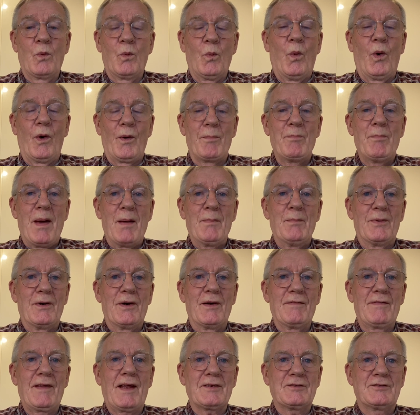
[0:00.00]
one
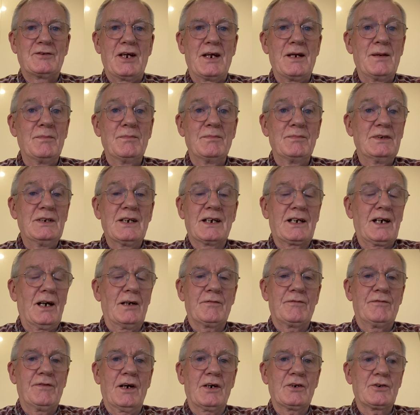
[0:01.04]
member of that team, you
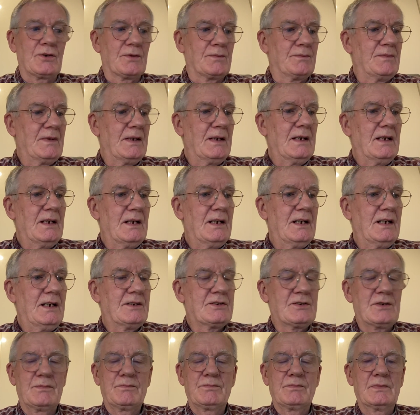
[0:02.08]
can't function.
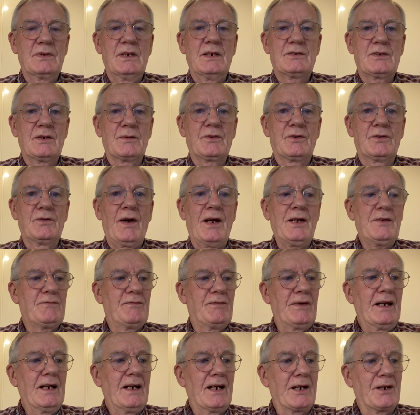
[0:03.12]
It's a great
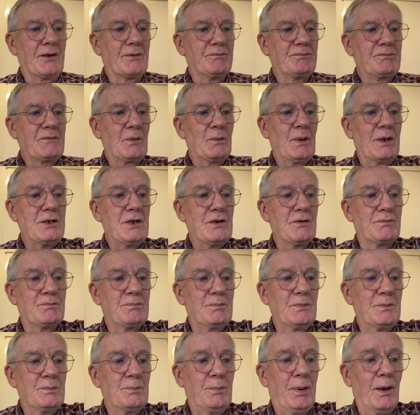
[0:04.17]
feeling when you
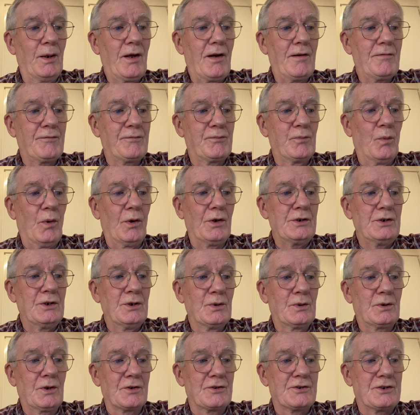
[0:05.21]
pull off what
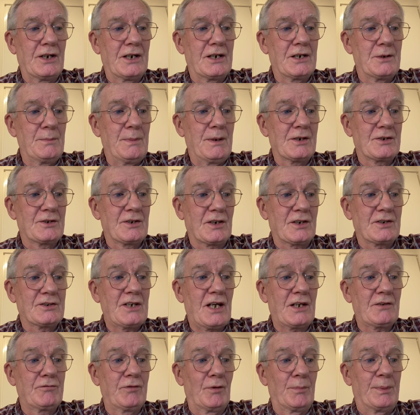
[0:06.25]
you consider to be a
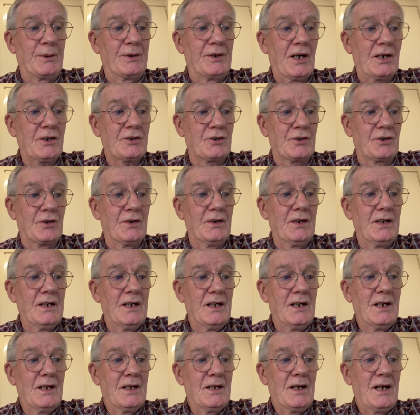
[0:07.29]
successful production
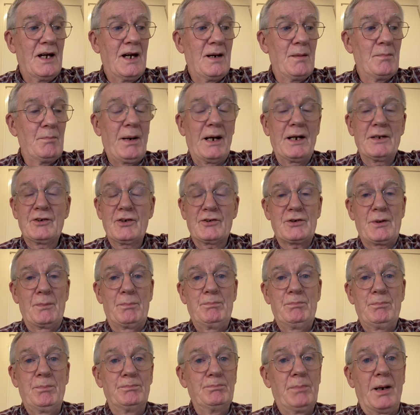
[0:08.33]
by just a
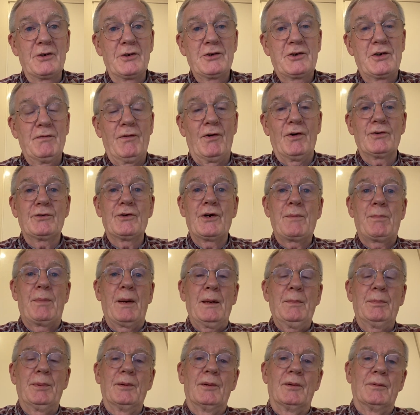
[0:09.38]
bunch of ordinary
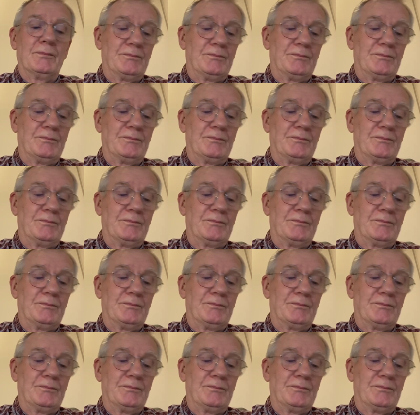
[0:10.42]
people.